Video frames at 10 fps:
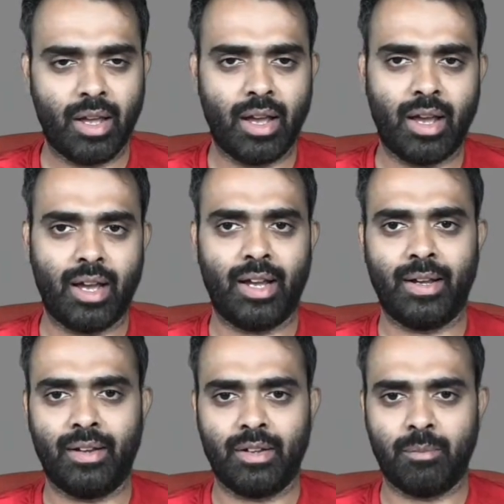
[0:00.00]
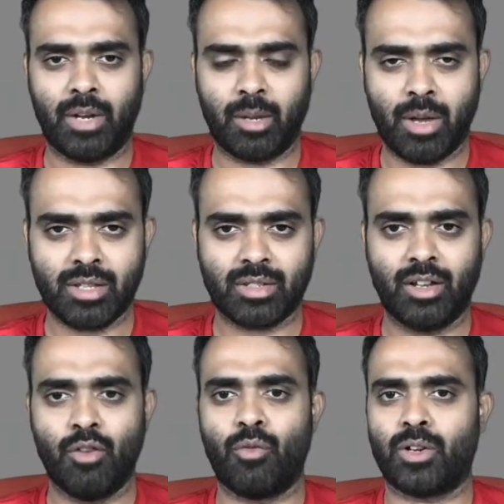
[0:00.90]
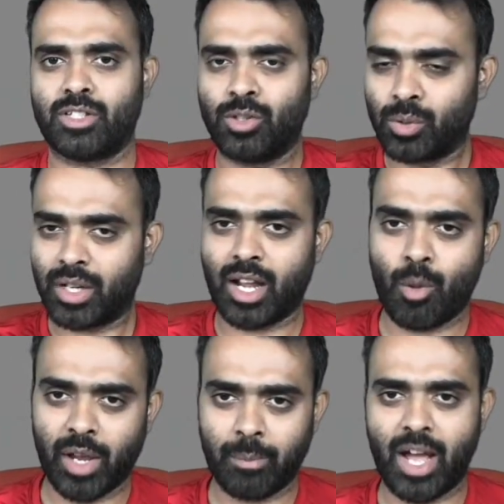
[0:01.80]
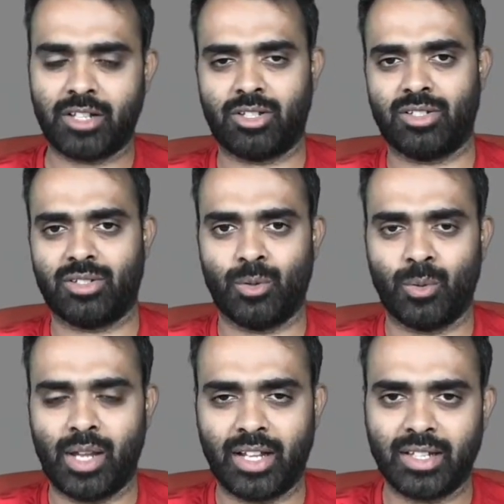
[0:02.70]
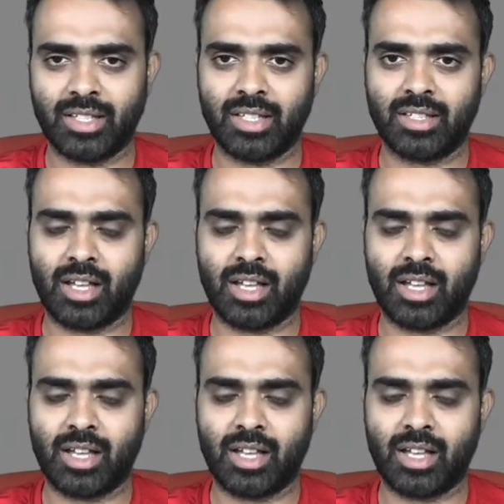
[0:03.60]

MetaMask for us to do the atomic match. So like this is